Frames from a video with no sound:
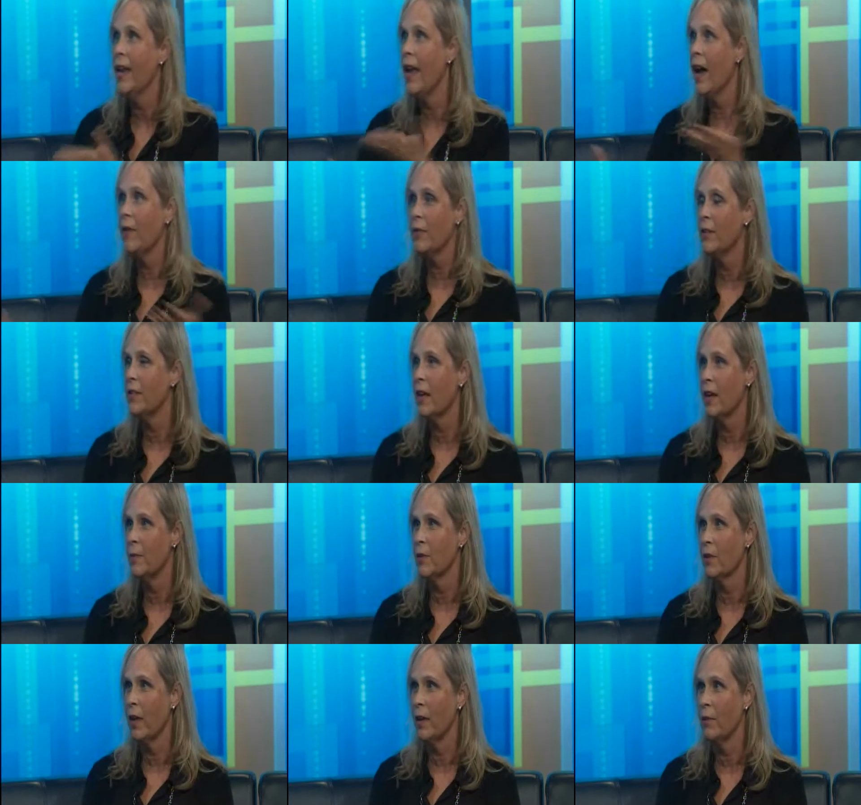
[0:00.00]
And half the time
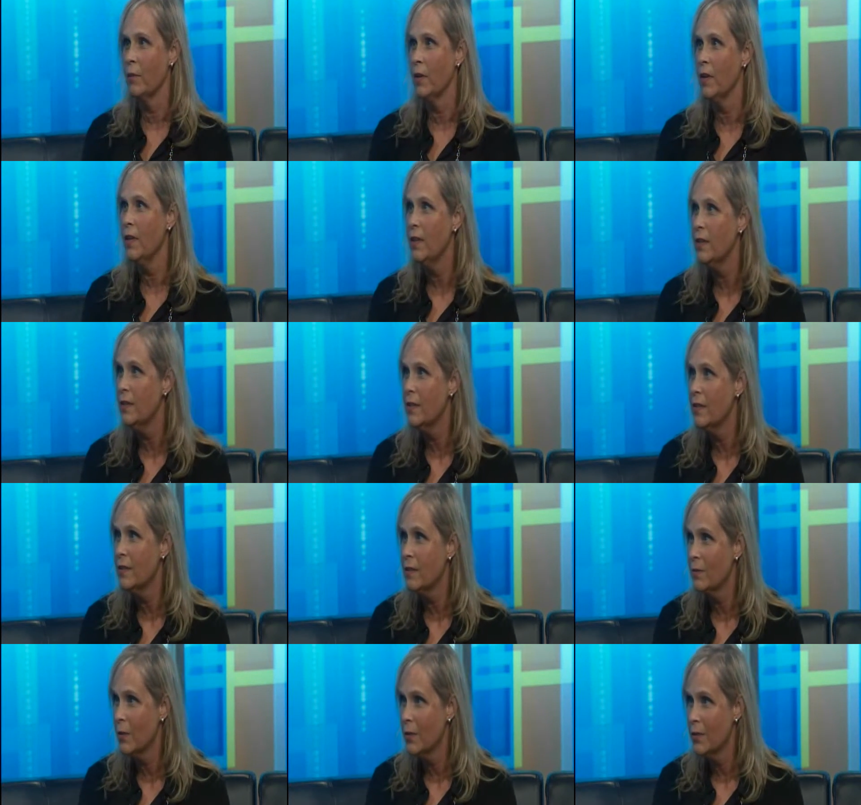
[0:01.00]
you're like, what'd you
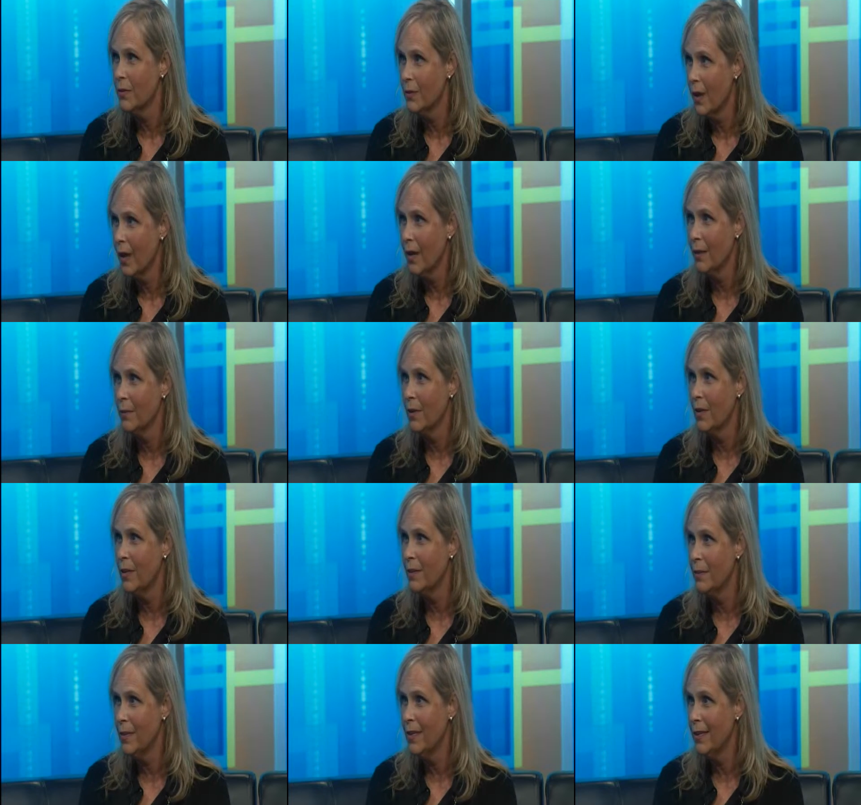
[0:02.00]
say? What do
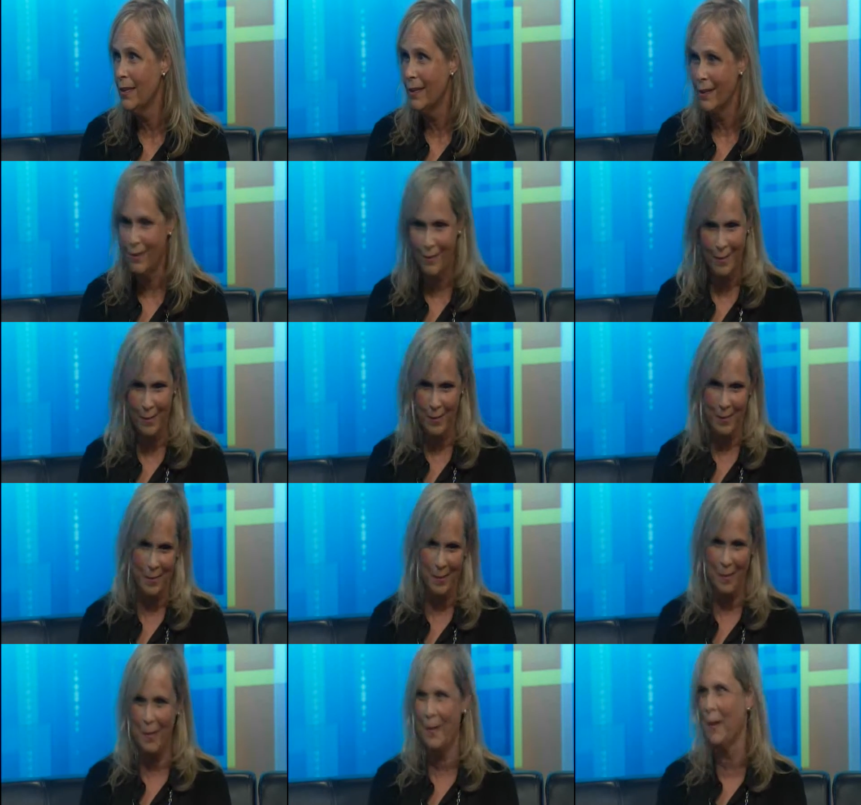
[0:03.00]
you mean? I don't know what you're
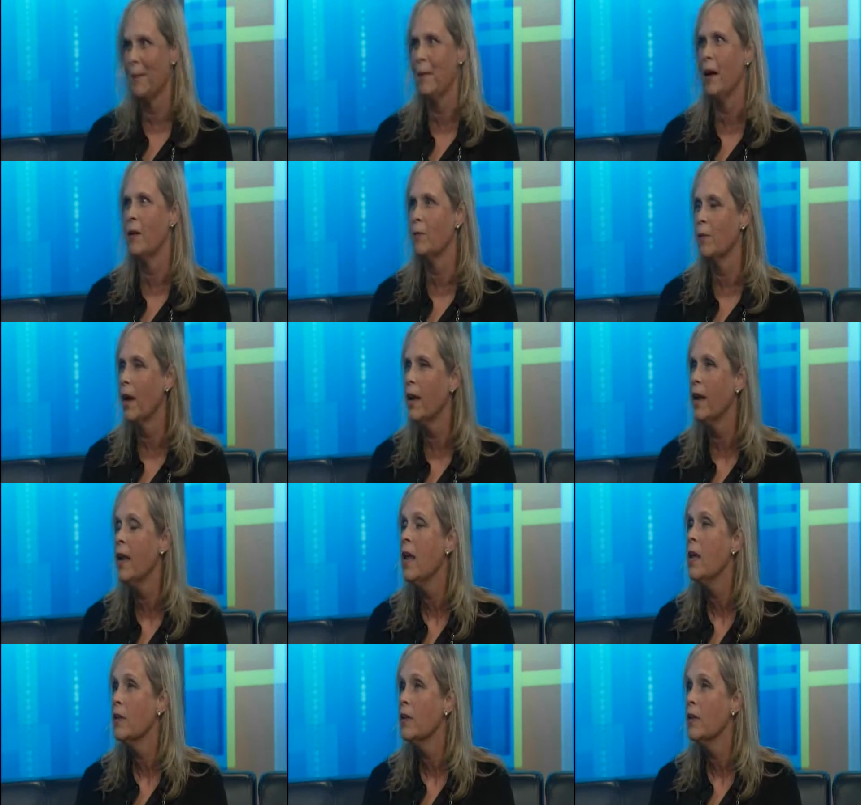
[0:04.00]
talking about, right?